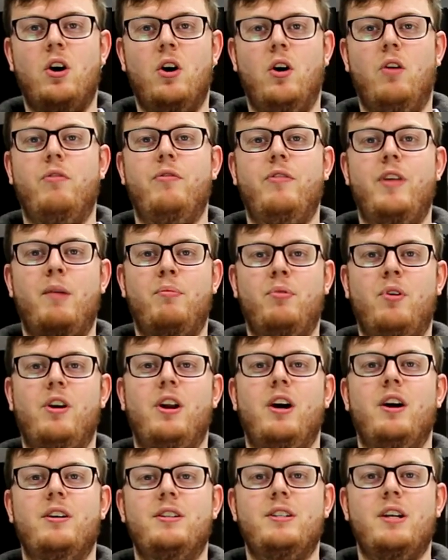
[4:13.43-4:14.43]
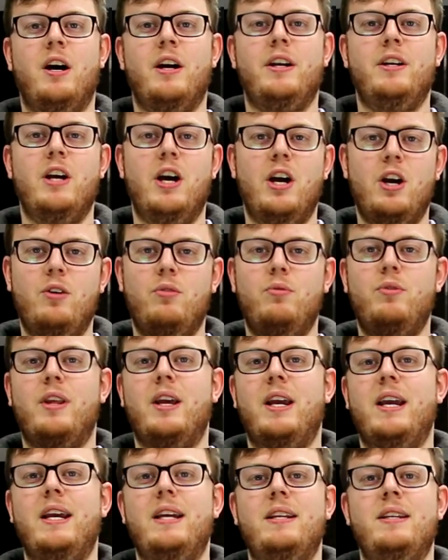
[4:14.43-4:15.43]
off their products. I know
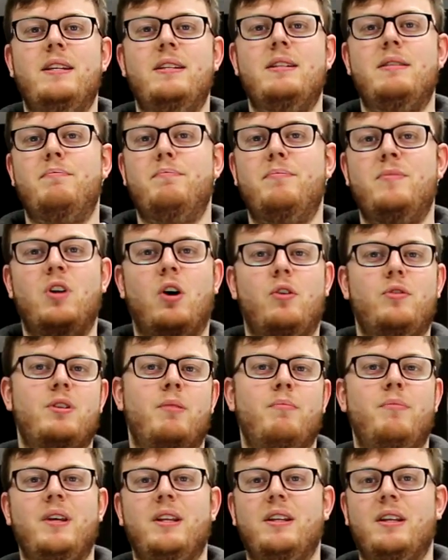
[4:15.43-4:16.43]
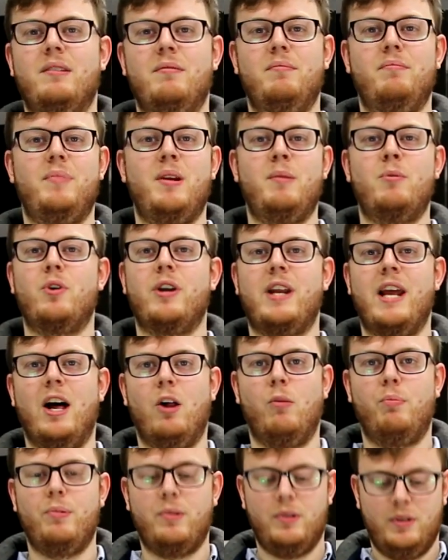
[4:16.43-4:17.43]
that it is not something that people can
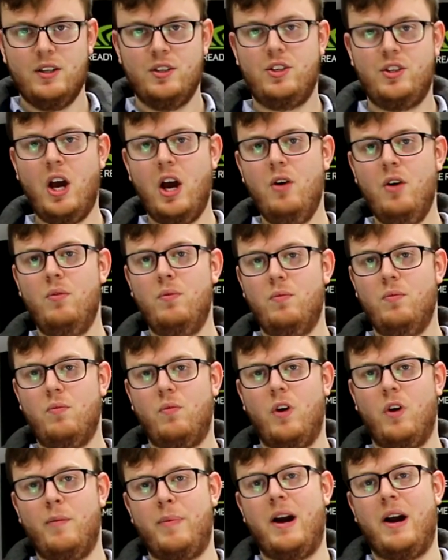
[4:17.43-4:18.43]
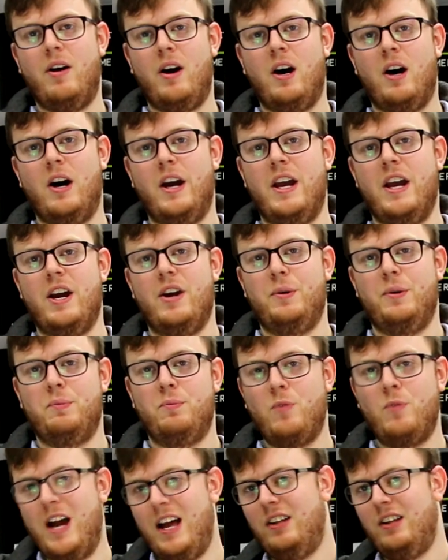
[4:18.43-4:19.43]
help. So what about I/O?
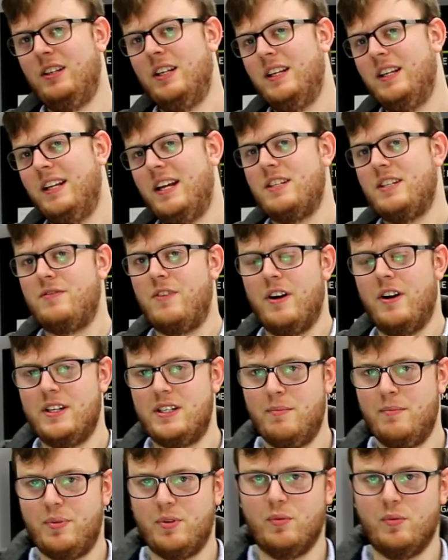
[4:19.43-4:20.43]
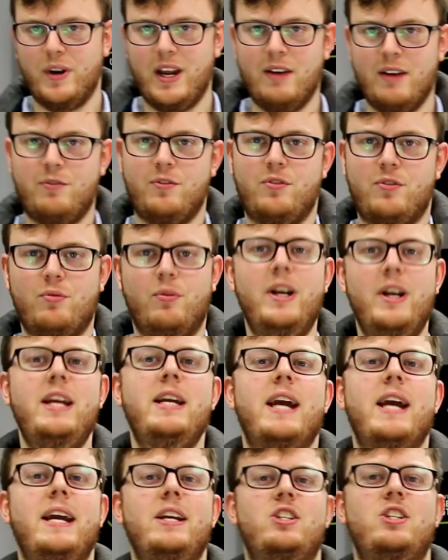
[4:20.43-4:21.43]
Well, that's very simple. We have
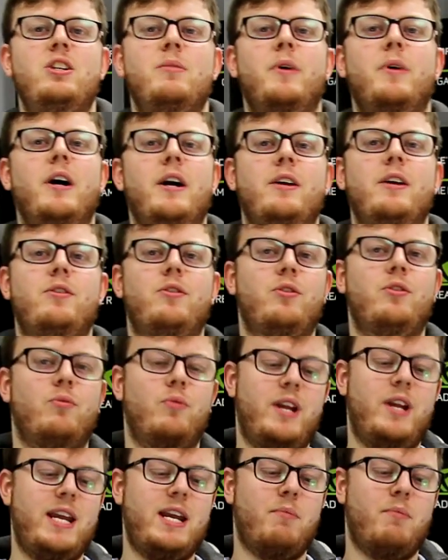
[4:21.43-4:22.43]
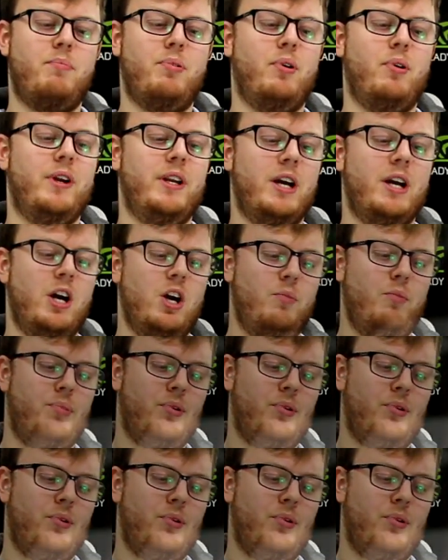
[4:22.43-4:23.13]
3 HDMI 3.0